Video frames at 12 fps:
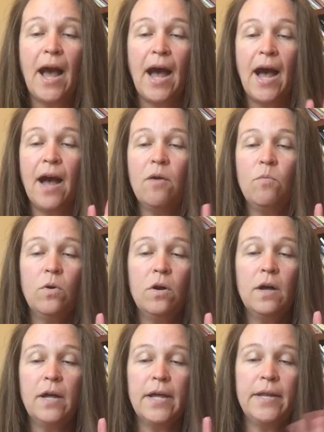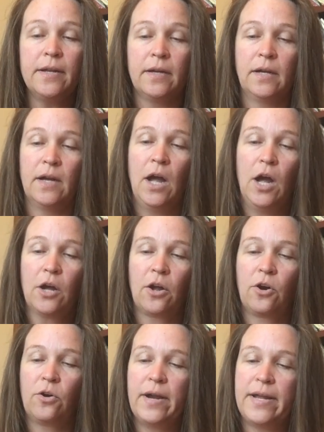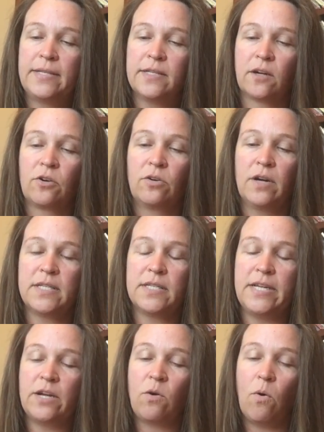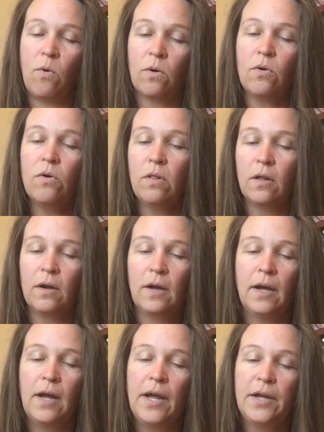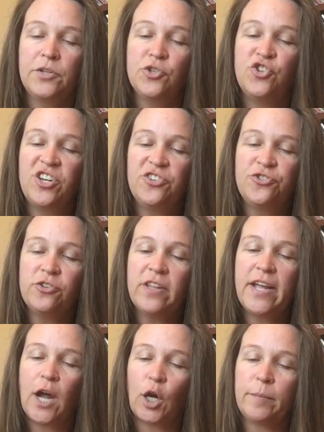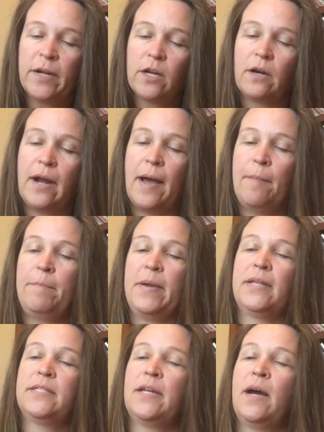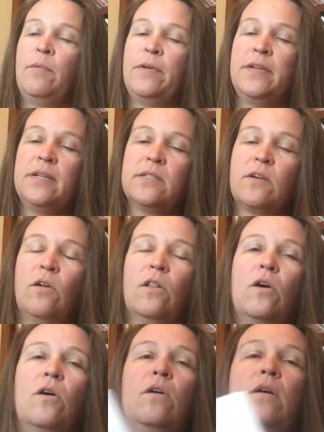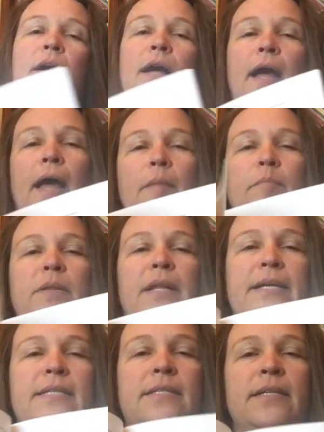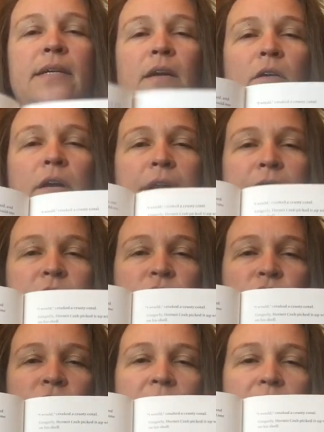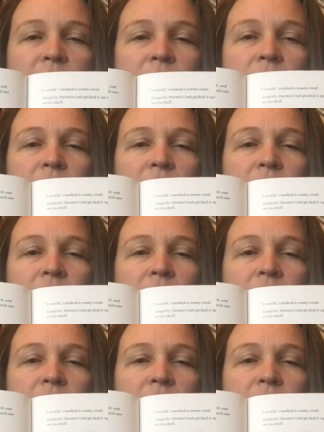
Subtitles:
I would, creaked a crusty coral. Gingerly, Hermit crab picked it up with his claw and placed it on his shell.